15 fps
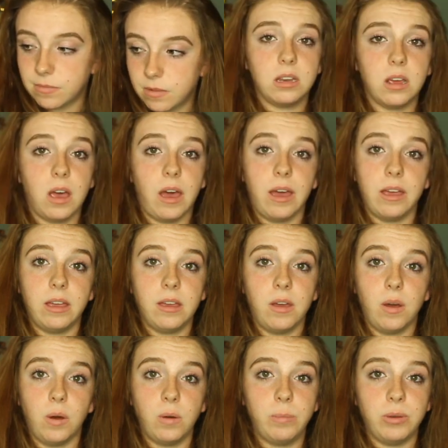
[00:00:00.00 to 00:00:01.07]
And I
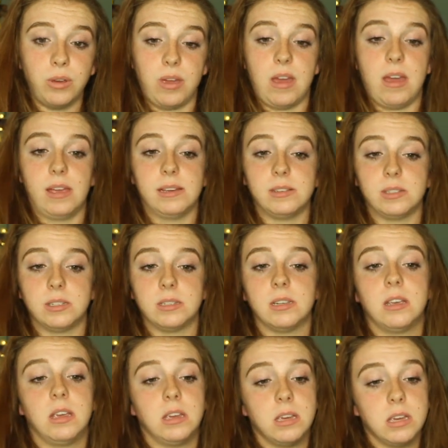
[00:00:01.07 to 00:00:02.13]
hope you guys
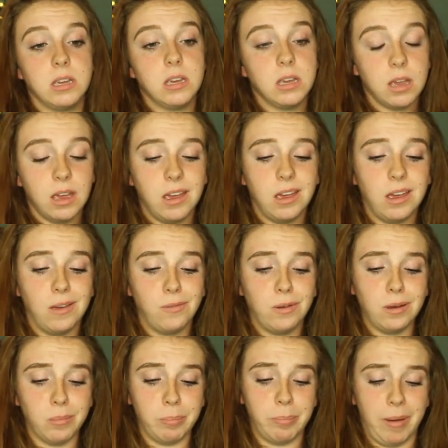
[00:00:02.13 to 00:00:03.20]
have
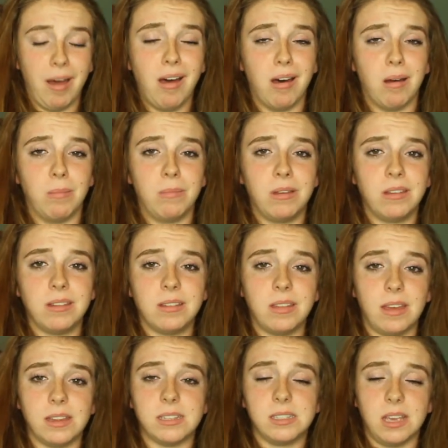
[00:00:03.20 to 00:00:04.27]
a bomb
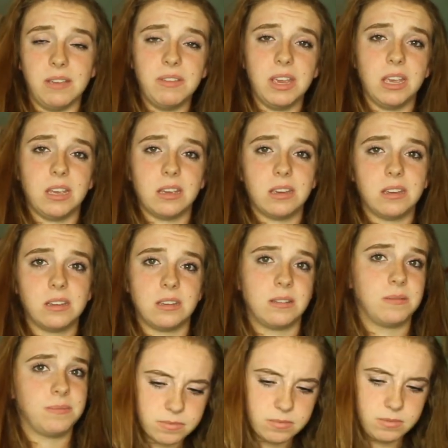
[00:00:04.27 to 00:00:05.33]
Thanksgiving.
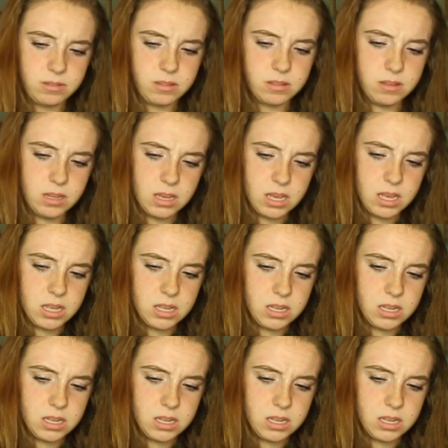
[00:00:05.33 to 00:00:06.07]
You